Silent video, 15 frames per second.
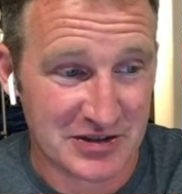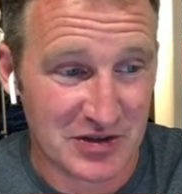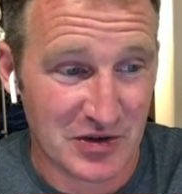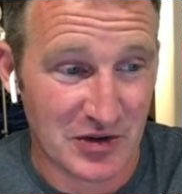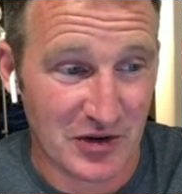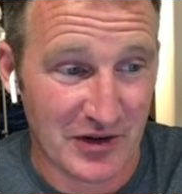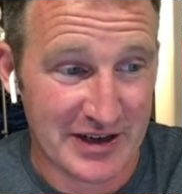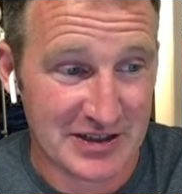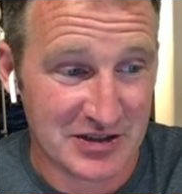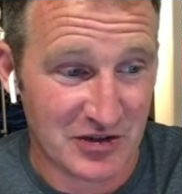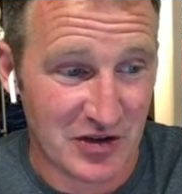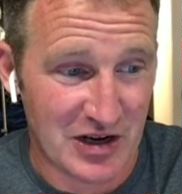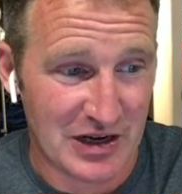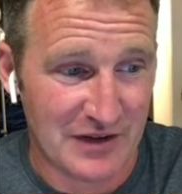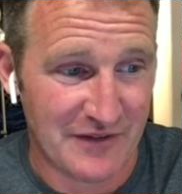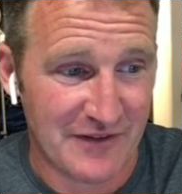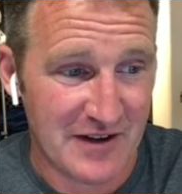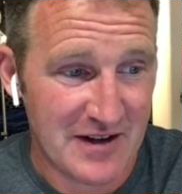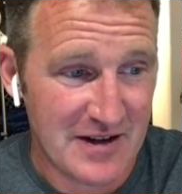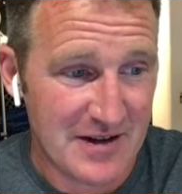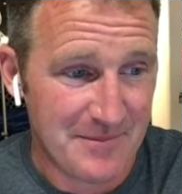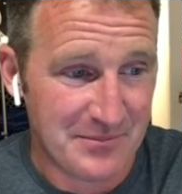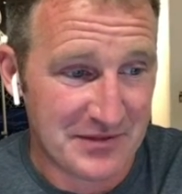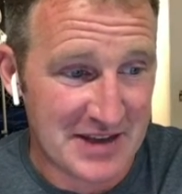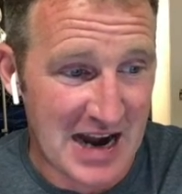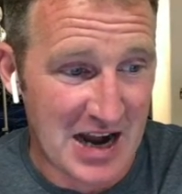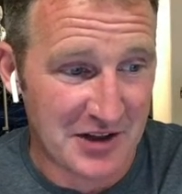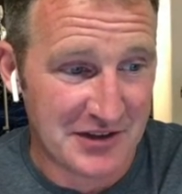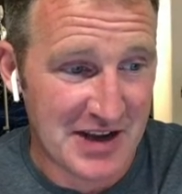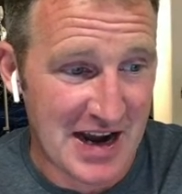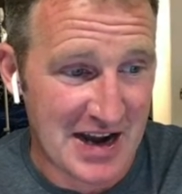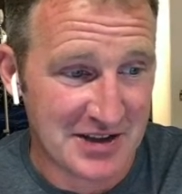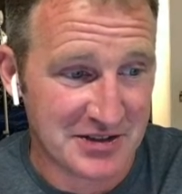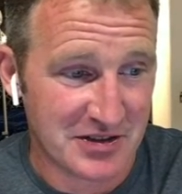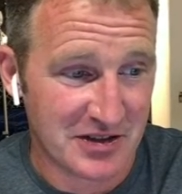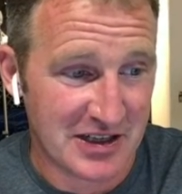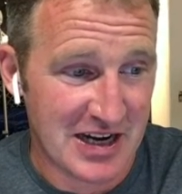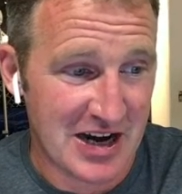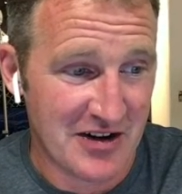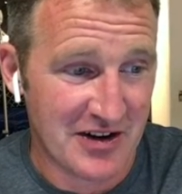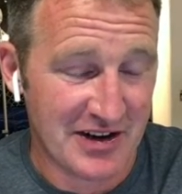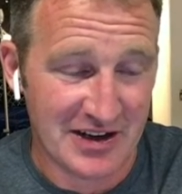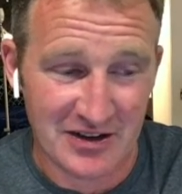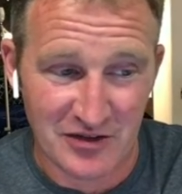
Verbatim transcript: So there is a lot of Daltiles that are carrying it,